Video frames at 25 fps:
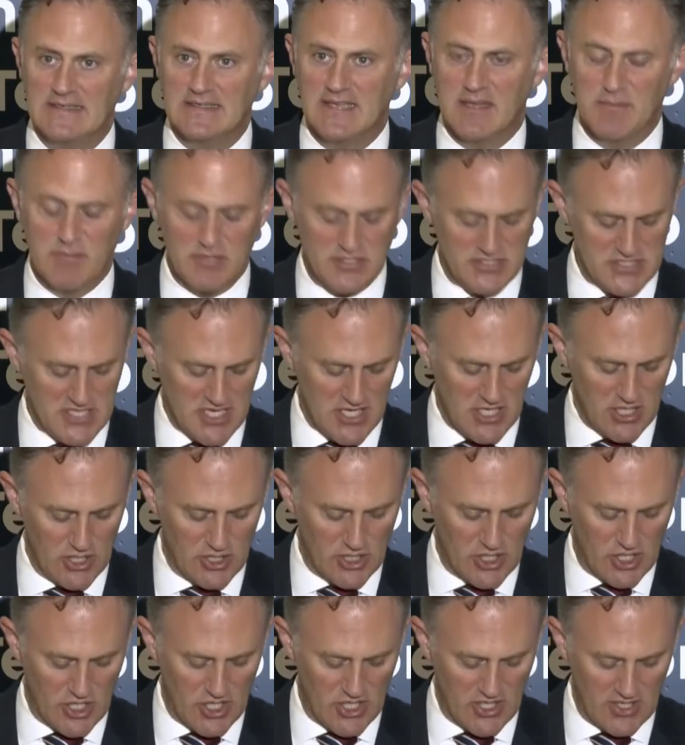in
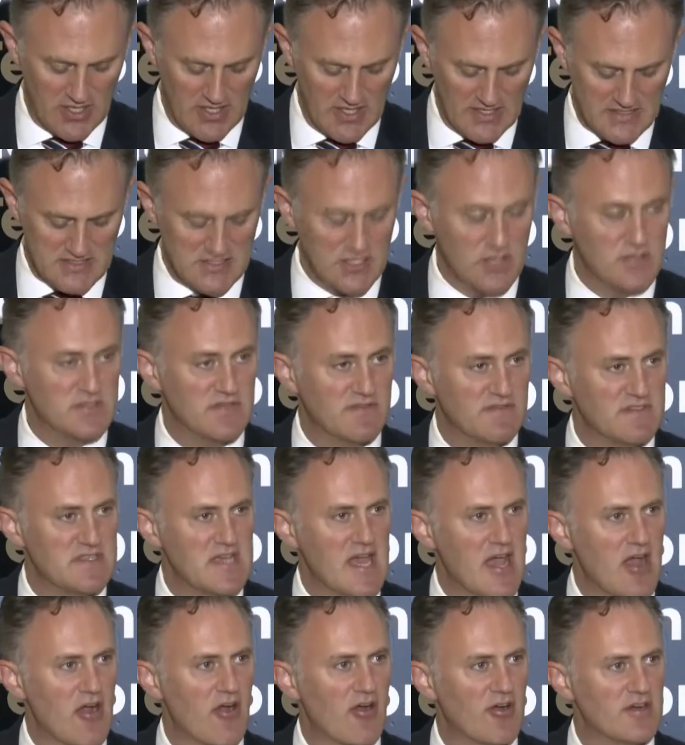particular, its use of
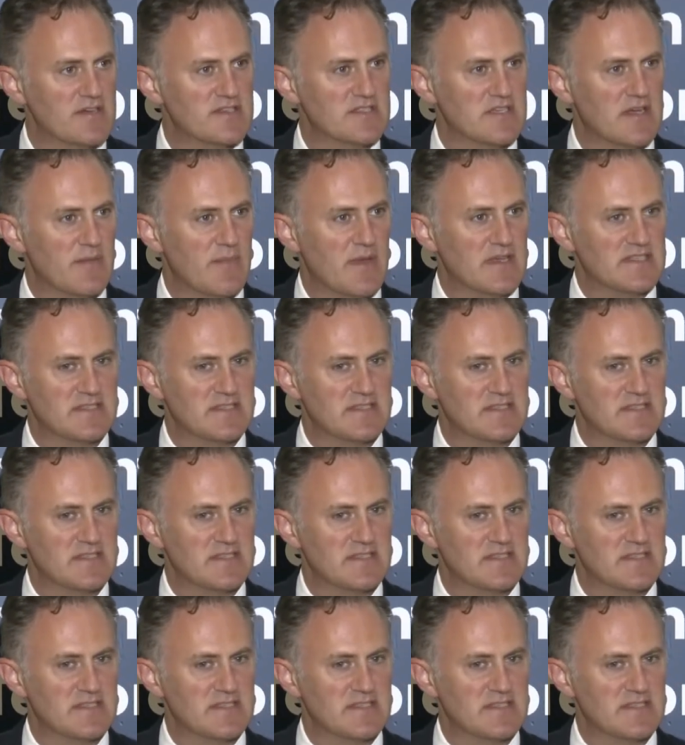terrorism